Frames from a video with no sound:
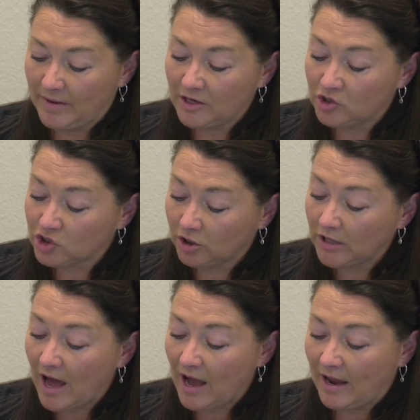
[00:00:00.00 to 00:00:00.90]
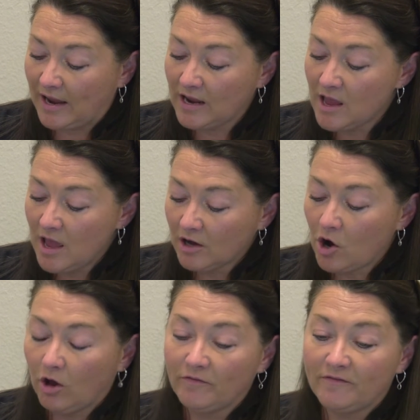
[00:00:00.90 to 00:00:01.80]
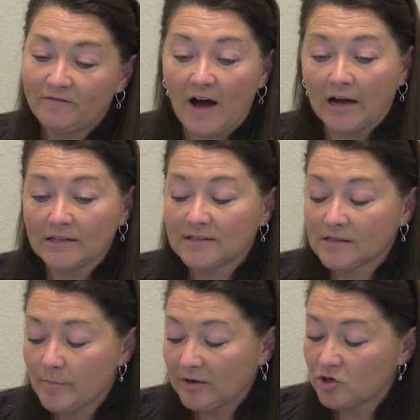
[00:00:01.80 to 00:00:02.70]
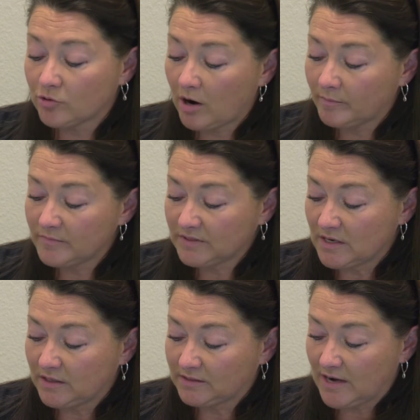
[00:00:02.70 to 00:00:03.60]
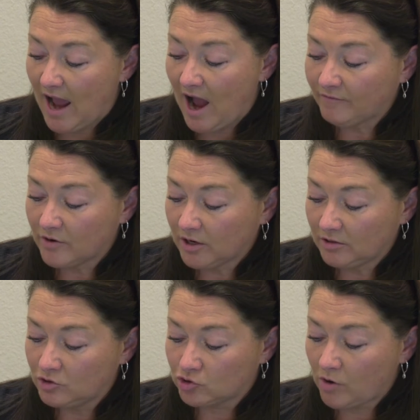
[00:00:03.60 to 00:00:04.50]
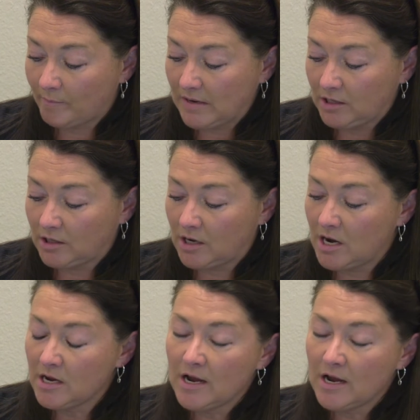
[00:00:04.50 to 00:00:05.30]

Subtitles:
in July called Fanzaba Drums, and it's an African drumming